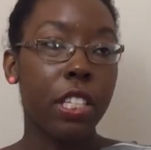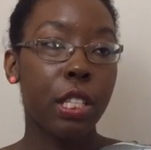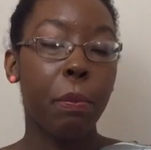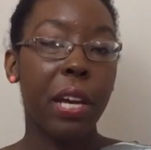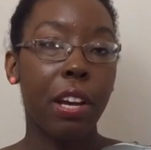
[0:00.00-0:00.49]

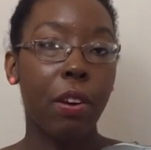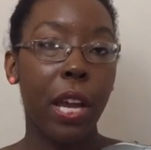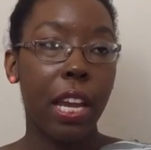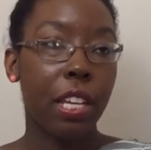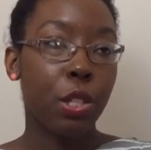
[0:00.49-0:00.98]
It's
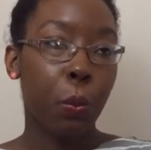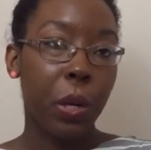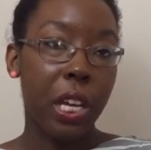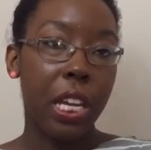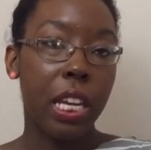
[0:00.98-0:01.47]
about a
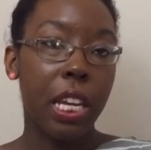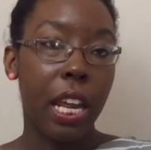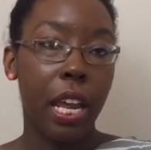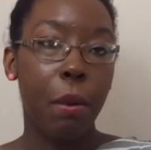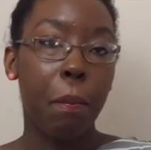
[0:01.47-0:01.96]
twin
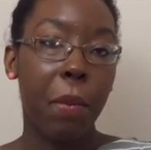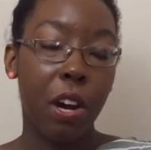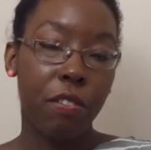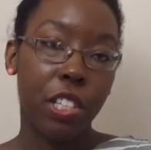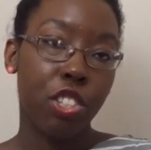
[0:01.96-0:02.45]
named
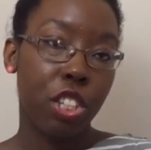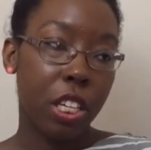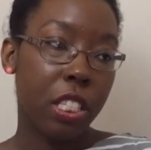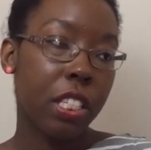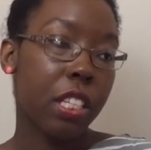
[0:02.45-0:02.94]
Marvin
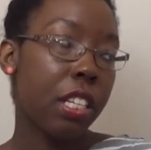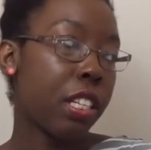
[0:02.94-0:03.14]
Johnson.